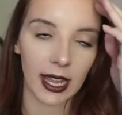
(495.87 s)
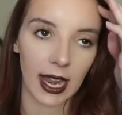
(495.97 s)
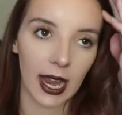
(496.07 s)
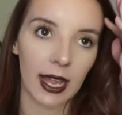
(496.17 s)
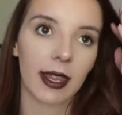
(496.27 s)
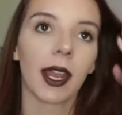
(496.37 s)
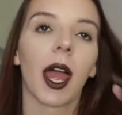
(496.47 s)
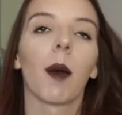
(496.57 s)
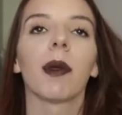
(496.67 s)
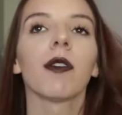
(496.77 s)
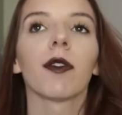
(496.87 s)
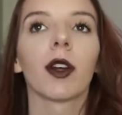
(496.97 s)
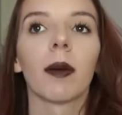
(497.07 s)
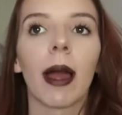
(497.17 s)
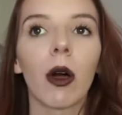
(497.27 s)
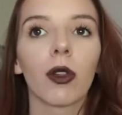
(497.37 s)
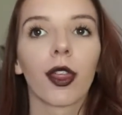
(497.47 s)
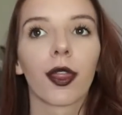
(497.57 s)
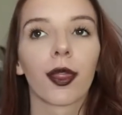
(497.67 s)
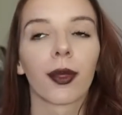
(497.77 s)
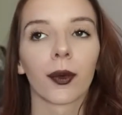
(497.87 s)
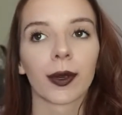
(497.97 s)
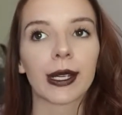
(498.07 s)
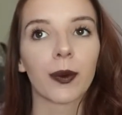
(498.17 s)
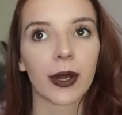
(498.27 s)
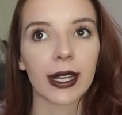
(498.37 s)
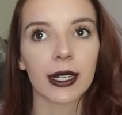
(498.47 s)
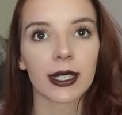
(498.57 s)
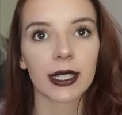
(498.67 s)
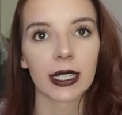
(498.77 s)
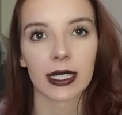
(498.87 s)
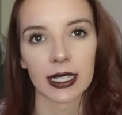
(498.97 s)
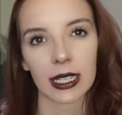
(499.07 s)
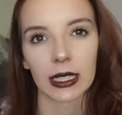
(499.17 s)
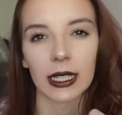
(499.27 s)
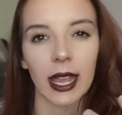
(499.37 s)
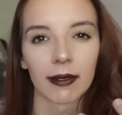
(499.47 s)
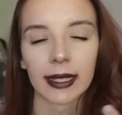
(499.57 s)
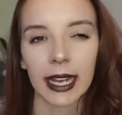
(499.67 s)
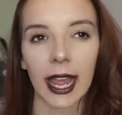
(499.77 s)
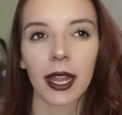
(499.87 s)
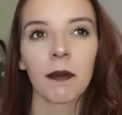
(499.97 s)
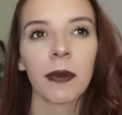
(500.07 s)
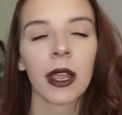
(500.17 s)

And that happened for about 3 weeks consistently every day.